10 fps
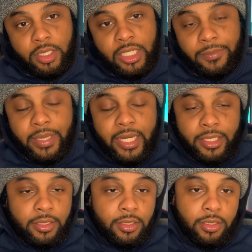I'm back
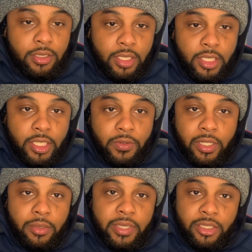and ready
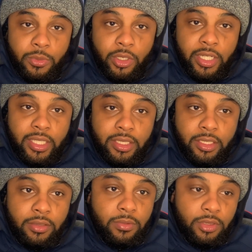to make some more content.